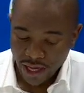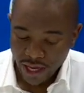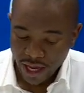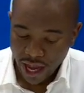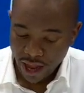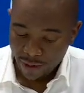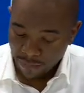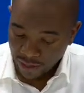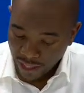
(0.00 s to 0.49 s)

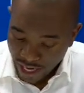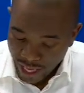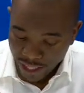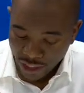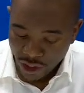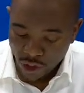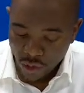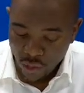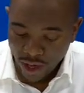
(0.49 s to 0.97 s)
I'm
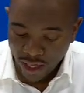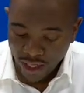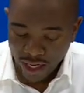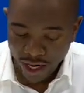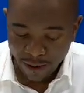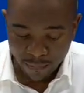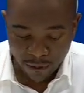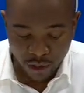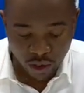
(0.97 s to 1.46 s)
glad to
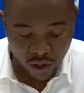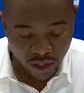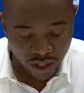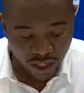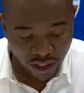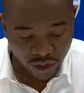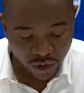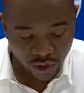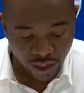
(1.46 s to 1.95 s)
welcome and
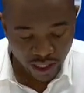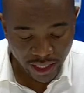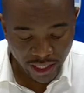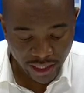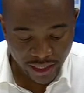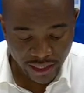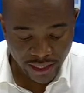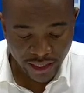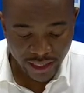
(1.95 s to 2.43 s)

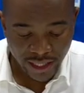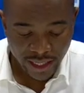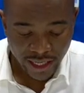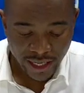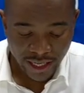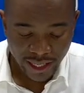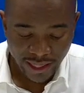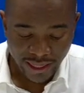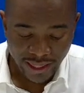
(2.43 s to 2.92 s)
congratulate
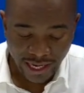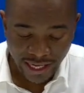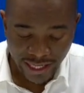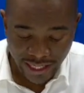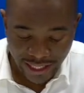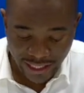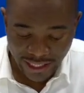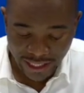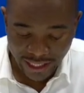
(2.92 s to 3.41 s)
the
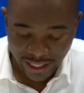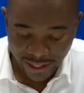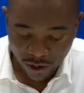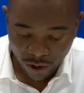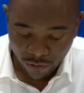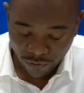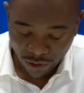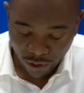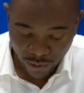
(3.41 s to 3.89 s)
leader
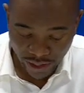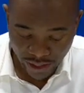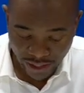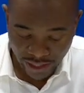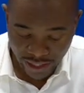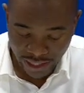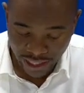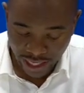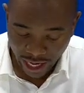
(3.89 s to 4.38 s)
of the
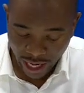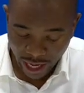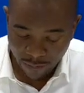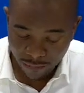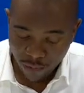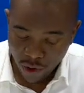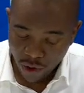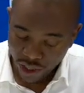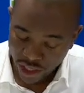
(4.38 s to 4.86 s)
Western
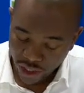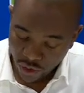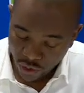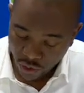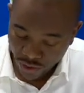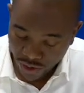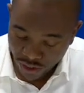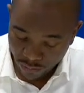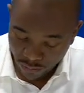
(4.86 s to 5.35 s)
Cape,
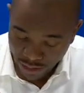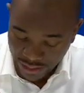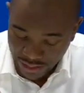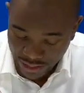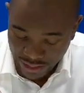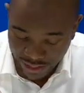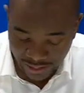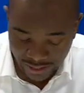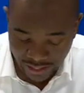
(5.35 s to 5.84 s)
Bonginkosi
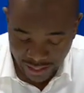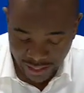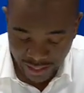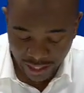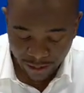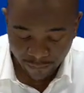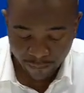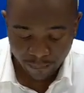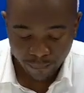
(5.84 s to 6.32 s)

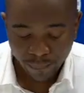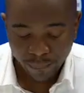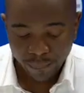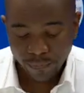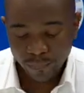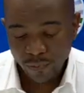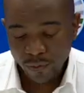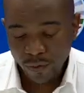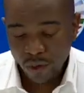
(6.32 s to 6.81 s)
Madikizela,
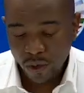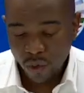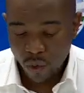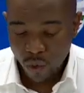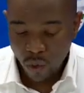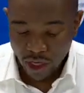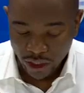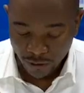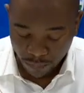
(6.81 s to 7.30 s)

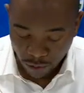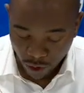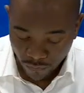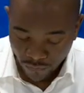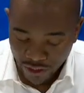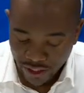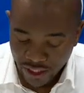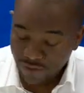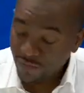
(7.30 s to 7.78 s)
which
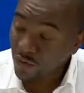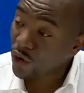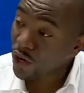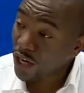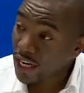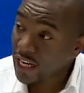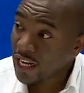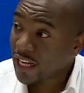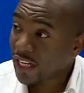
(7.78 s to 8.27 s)
province has
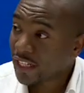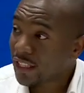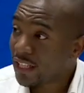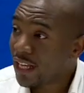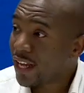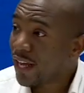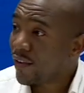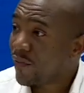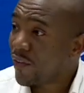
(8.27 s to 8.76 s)
already held
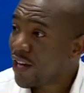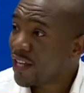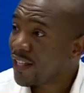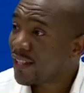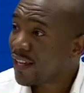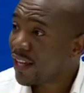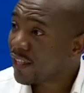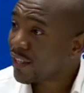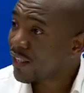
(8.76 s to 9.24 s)
a very
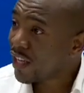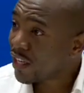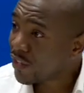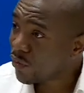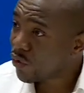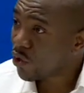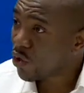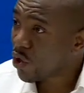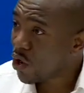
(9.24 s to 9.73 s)

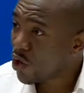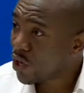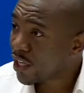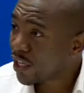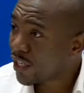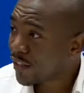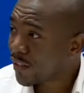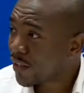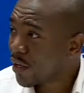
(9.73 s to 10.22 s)
successful
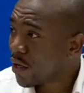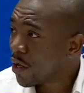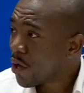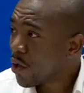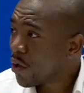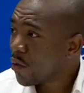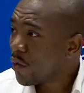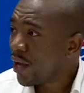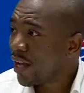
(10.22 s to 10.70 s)
congress
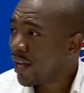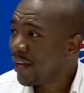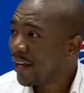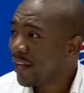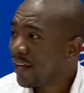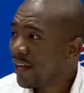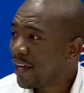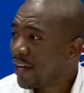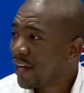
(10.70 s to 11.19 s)
where
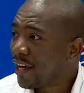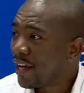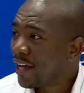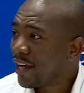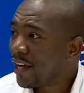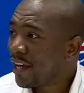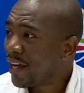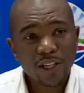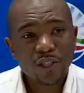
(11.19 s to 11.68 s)
I'm
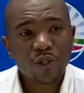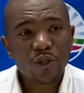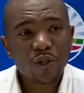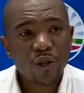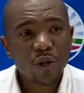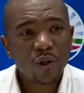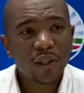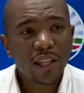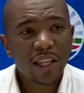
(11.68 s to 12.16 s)
glad to
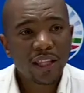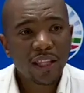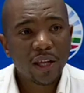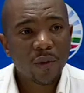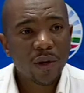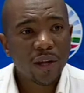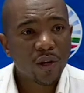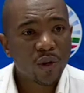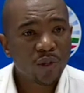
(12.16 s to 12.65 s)
note that there
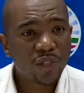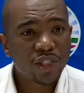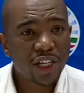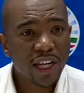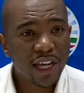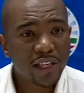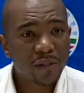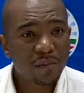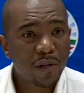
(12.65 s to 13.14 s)
were no
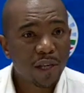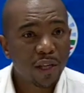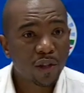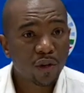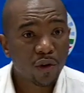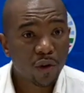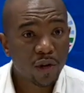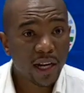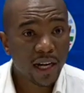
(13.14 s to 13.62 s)
chairs being
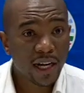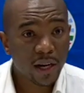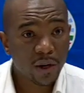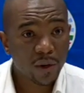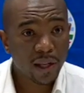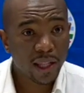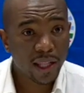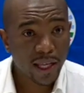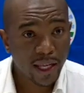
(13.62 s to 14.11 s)
thrown
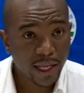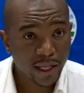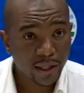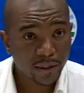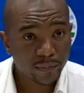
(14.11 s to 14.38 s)
around there.